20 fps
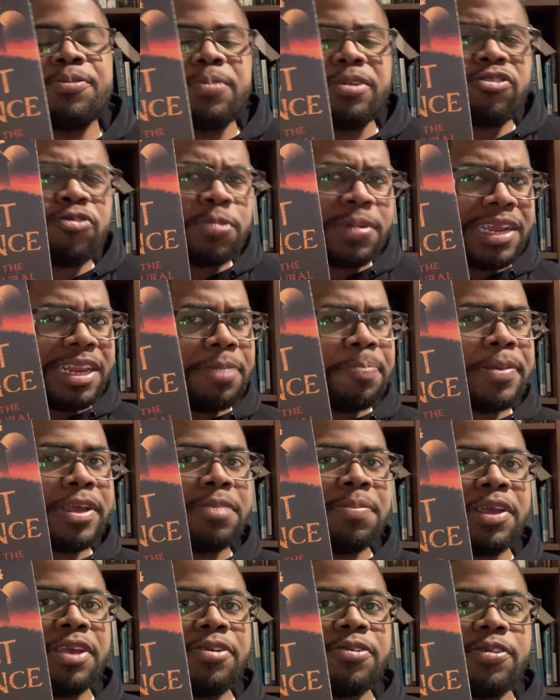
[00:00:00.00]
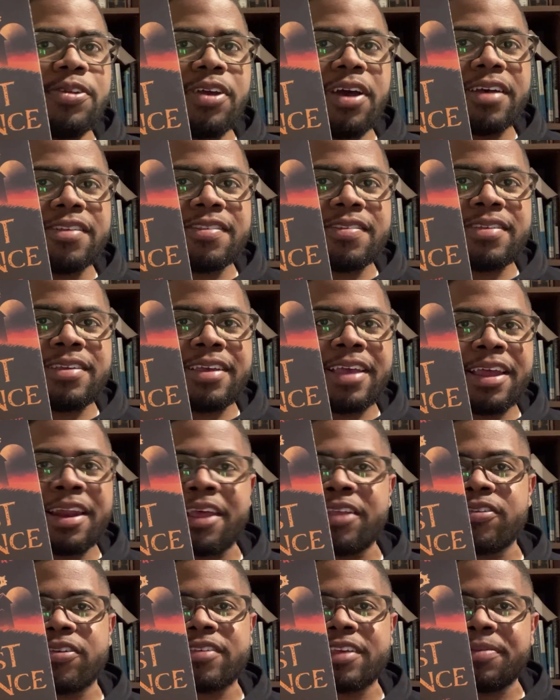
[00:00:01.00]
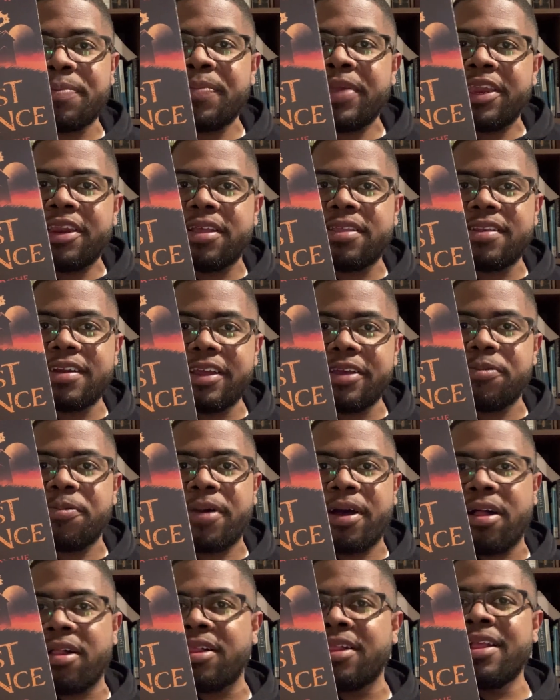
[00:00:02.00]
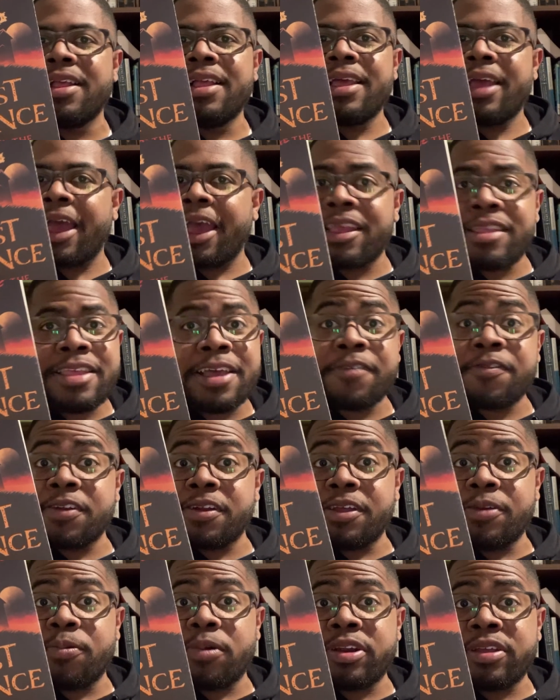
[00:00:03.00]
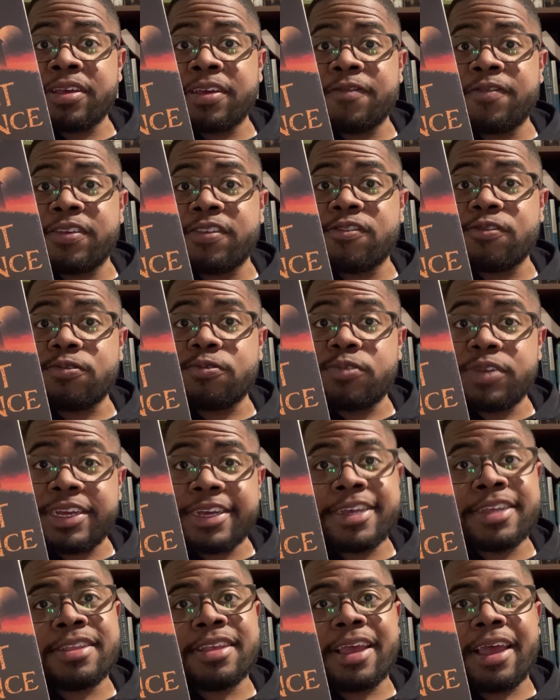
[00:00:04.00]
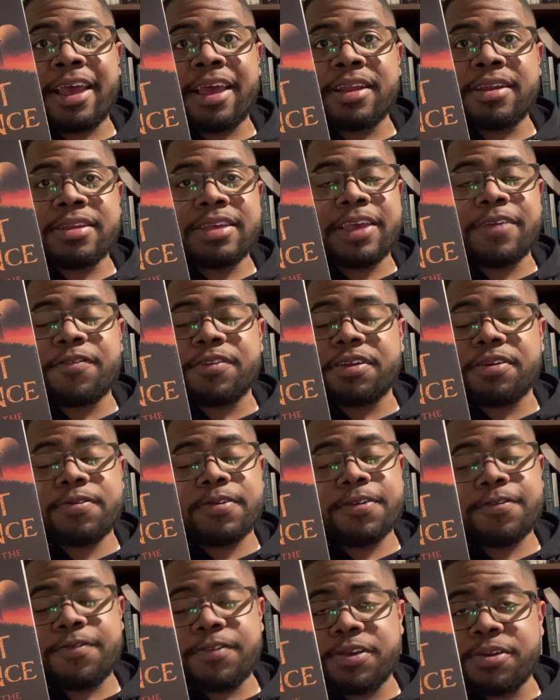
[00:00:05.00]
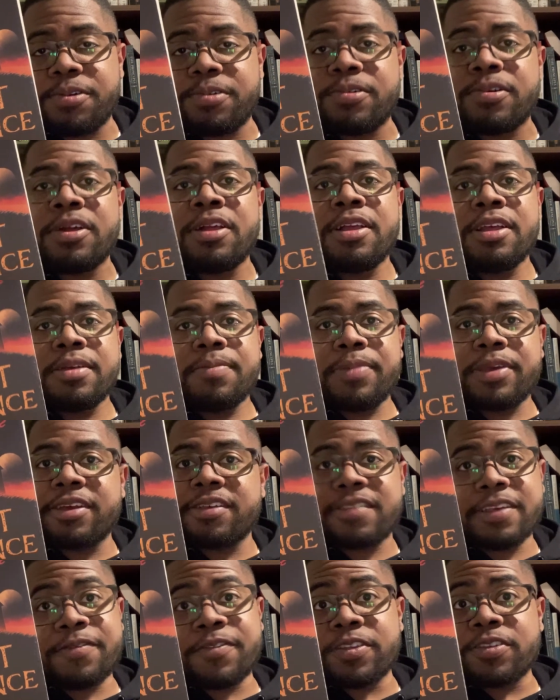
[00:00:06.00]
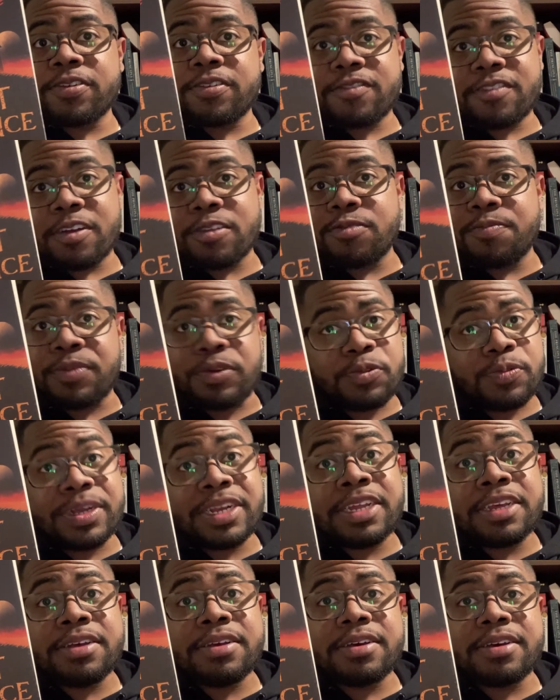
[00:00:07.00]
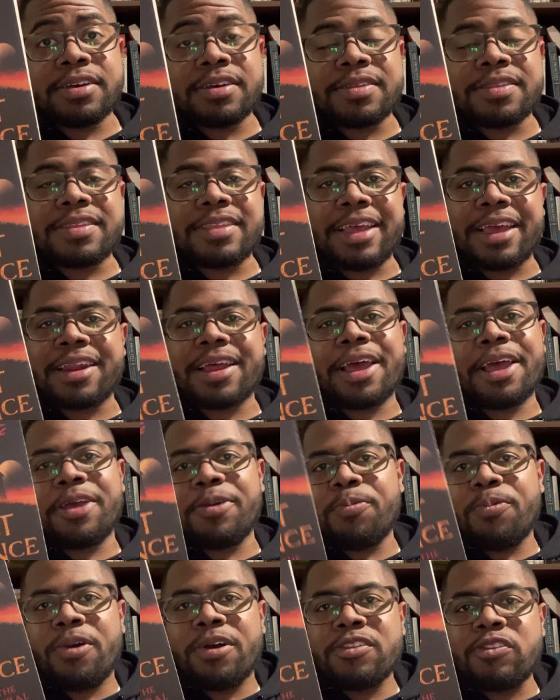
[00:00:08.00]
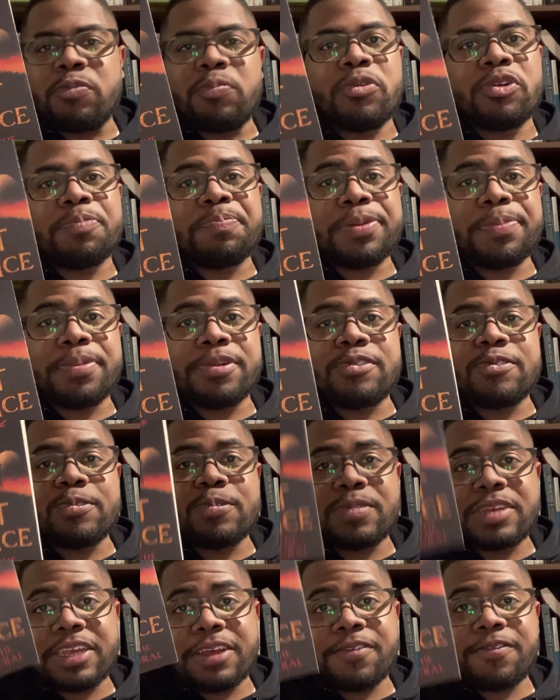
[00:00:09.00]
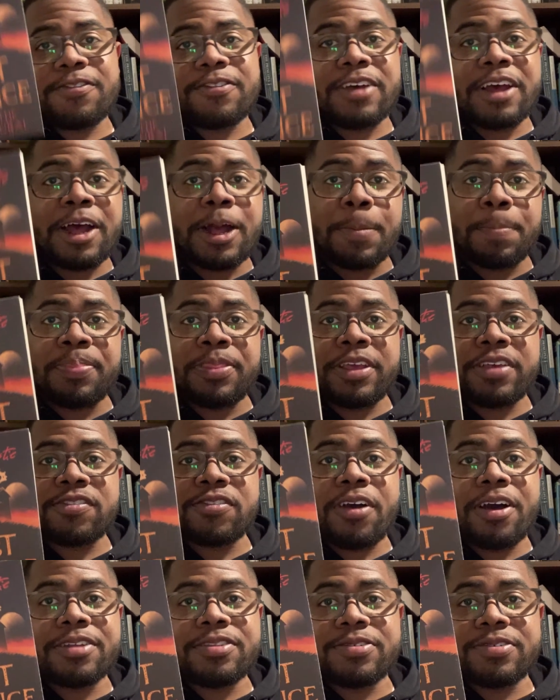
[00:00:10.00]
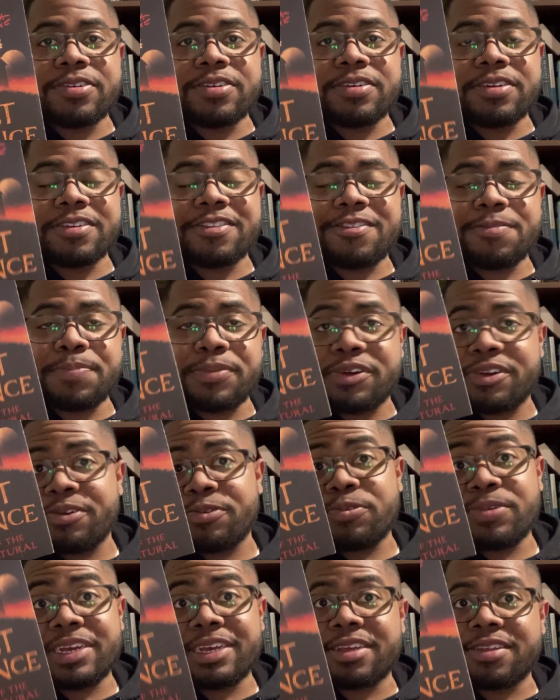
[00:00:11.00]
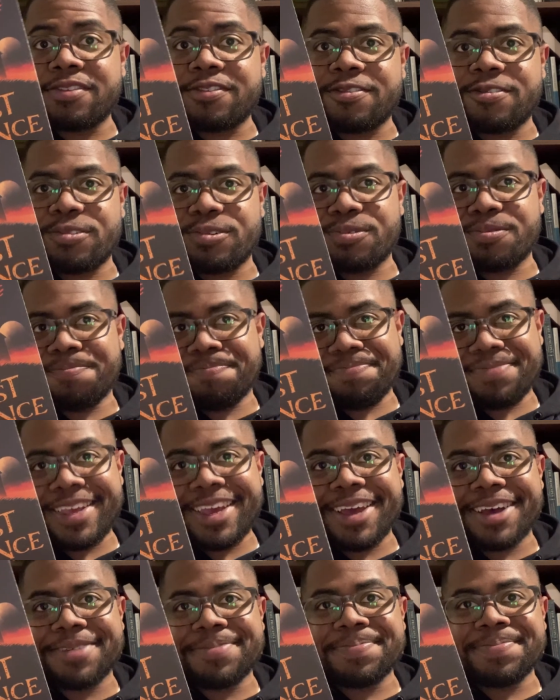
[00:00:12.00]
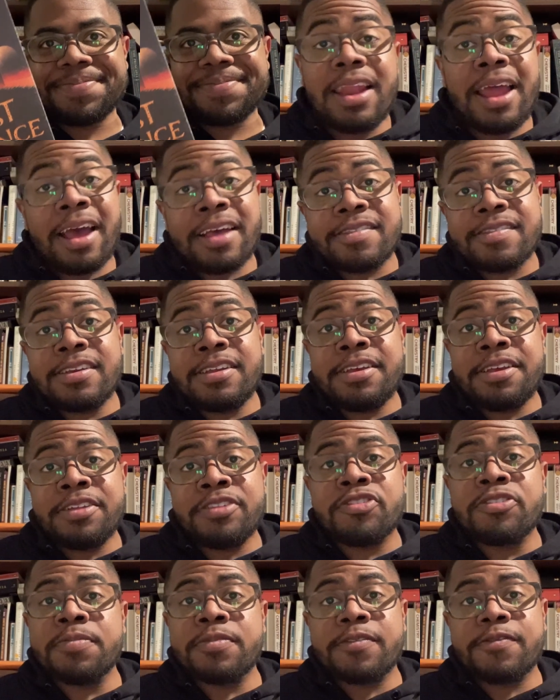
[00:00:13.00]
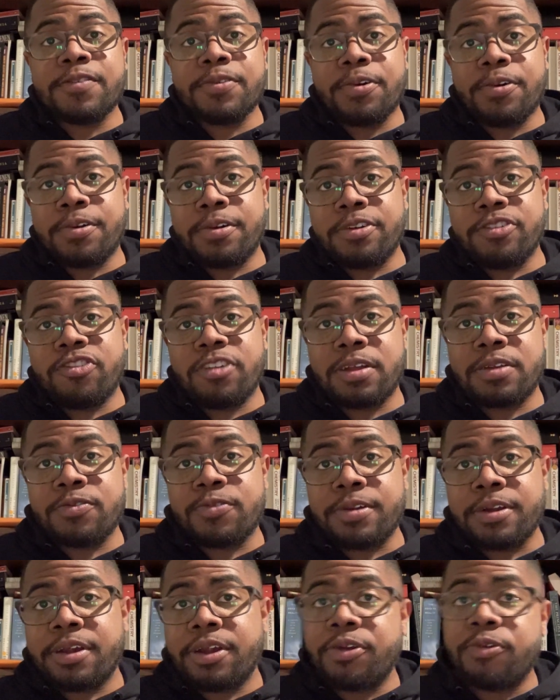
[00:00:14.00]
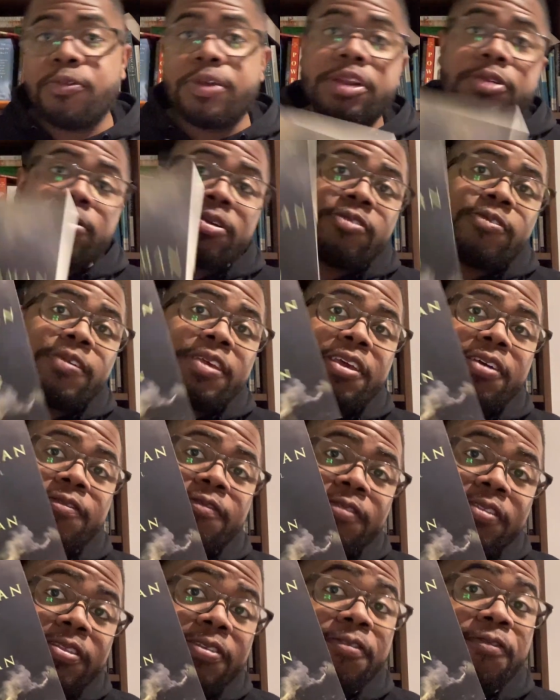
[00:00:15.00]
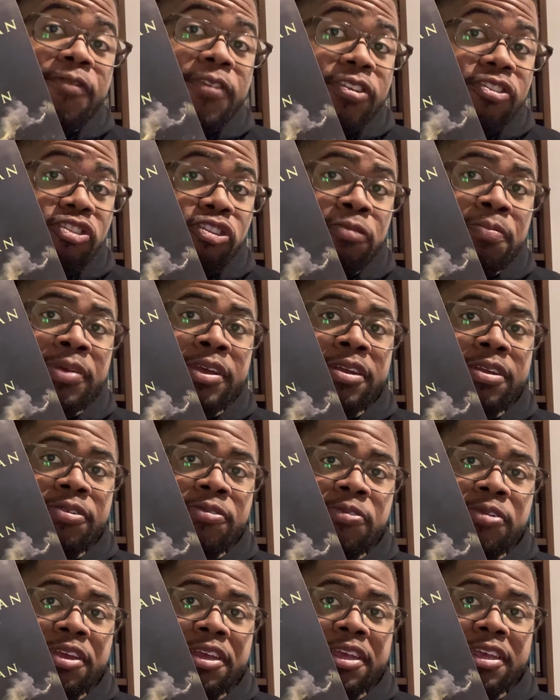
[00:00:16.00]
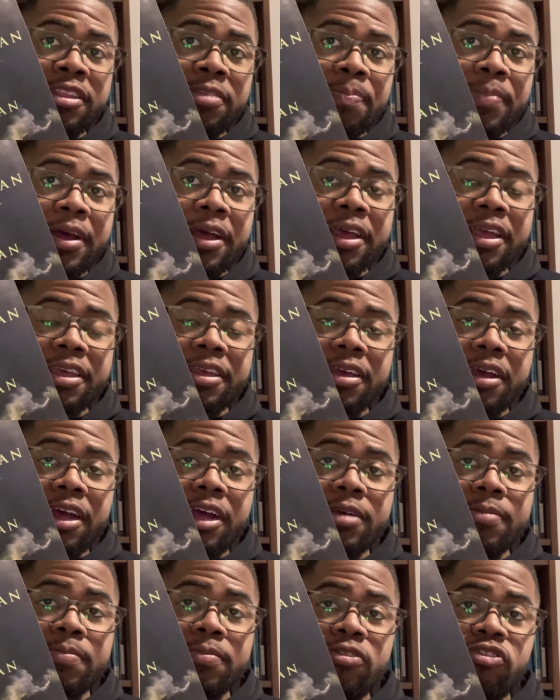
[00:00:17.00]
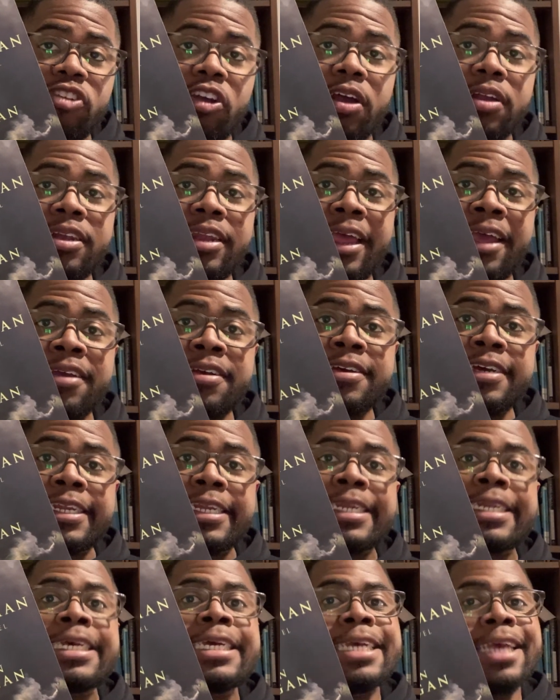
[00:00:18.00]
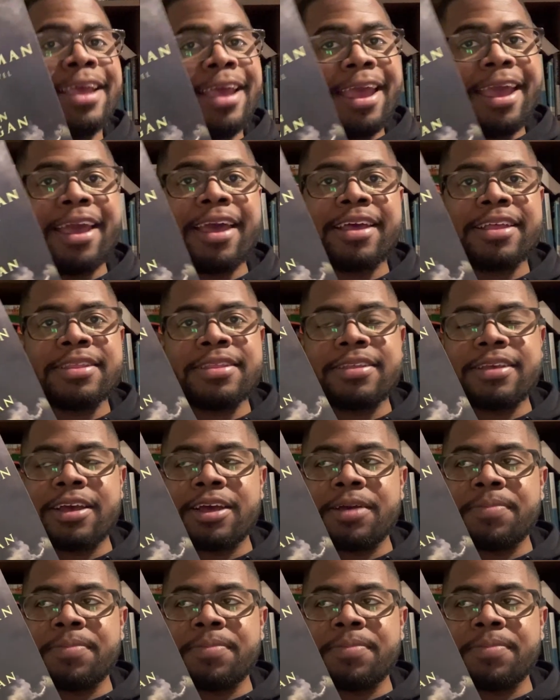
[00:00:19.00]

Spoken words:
which really piqued my curiosity, and I thought immediately, well, I definitely want to give this a read and give it a review, because if it turns out to be really good, then I want more people to give this author's book a read. So yeah. Lastly, in terms of the horror genre, I really want to give The Fisherman a read by John Langan. And